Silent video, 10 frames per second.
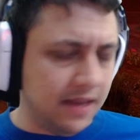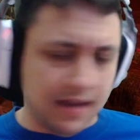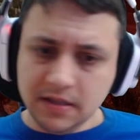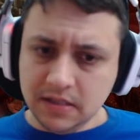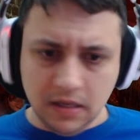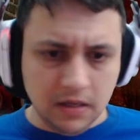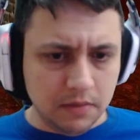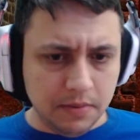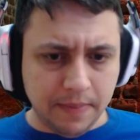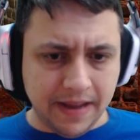Yeah, it's a
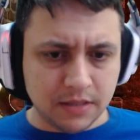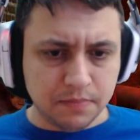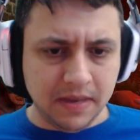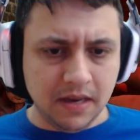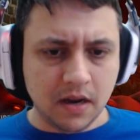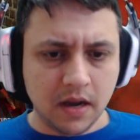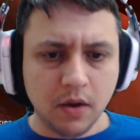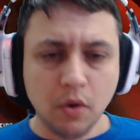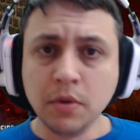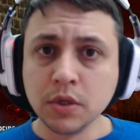little bit past midnight,
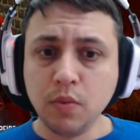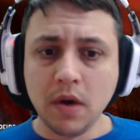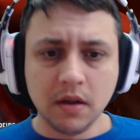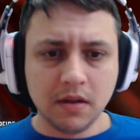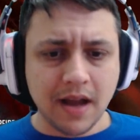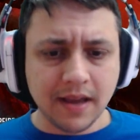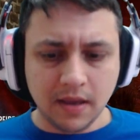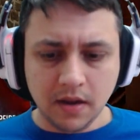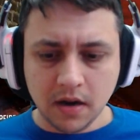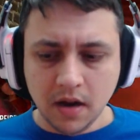almost 1 o'clock
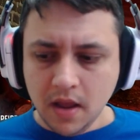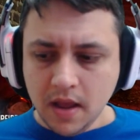here.